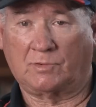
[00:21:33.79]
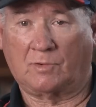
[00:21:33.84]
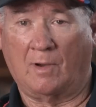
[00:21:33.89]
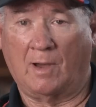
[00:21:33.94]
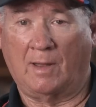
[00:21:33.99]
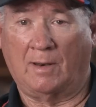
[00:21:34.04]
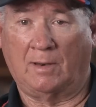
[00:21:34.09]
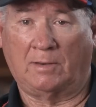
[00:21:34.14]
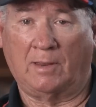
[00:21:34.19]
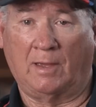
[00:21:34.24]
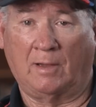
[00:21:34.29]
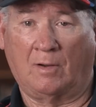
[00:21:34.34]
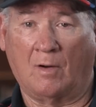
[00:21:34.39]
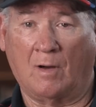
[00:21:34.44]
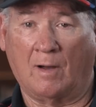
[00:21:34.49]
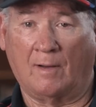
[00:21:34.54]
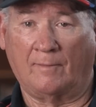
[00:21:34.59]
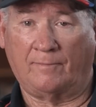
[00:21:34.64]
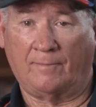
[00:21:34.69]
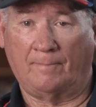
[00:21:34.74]
trying to take
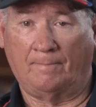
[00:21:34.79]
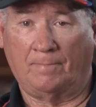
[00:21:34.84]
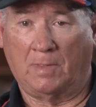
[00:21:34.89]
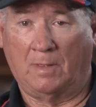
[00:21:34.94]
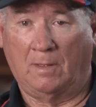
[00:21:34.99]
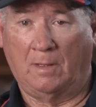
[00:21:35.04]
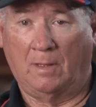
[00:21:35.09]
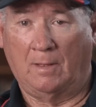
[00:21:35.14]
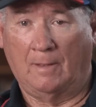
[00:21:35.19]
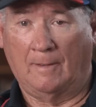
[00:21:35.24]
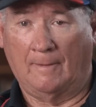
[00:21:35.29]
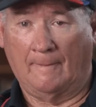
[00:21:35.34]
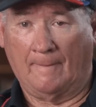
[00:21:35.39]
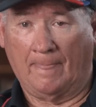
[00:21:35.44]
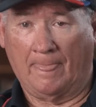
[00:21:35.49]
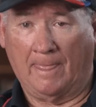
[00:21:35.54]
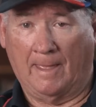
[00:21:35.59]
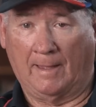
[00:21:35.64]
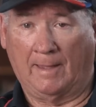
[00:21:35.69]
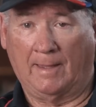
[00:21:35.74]
off
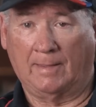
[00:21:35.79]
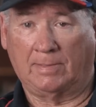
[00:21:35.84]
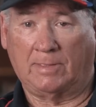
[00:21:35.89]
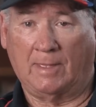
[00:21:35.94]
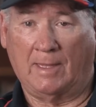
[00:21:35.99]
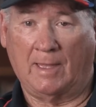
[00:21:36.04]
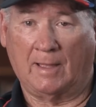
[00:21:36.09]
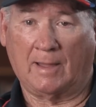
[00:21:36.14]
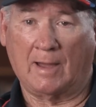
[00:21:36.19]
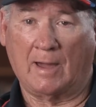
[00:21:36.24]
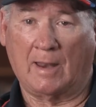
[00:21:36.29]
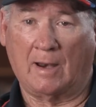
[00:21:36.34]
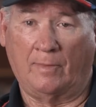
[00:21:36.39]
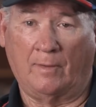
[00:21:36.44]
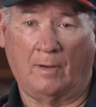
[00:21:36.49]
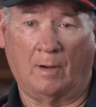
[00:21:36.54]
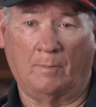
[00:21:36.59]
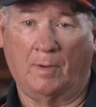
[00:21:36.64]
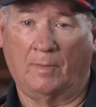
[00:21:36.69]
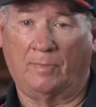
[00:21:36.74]
and get the heck out of
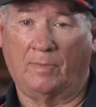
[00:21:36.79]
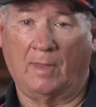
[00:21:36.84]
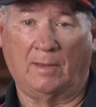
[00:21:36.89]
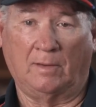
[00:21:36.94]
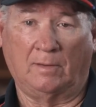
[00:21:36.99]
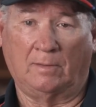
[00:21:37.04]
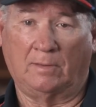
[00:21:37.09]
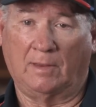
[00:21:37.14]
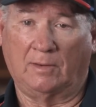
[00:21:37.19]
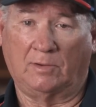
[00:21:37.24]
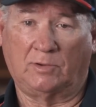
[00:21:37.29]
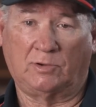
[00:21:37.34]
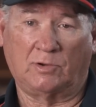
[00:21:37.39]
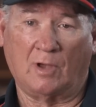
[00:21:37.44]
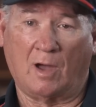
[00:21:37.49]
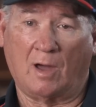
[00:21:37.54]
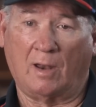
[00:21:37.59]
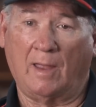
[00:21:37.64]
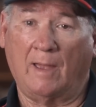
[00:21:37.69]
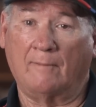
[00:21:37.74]
there, but they
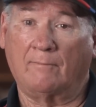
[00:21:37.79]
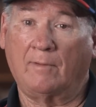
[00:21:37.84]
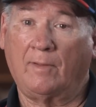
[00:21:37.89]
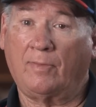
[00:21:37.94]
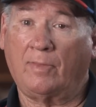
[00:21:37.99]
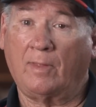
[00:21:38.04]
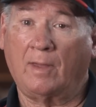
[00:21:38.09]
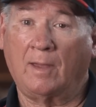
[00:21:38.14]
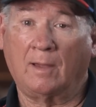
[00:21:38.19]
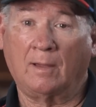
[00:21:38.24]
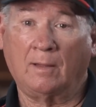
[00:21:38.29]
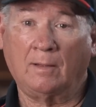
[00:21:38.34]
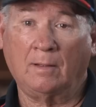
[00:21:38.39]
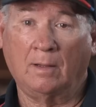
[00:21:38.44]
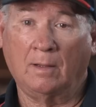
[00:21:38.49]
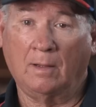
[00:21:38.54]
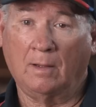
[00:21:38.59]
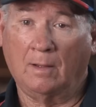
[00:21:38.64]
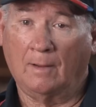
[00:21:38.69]
shot everything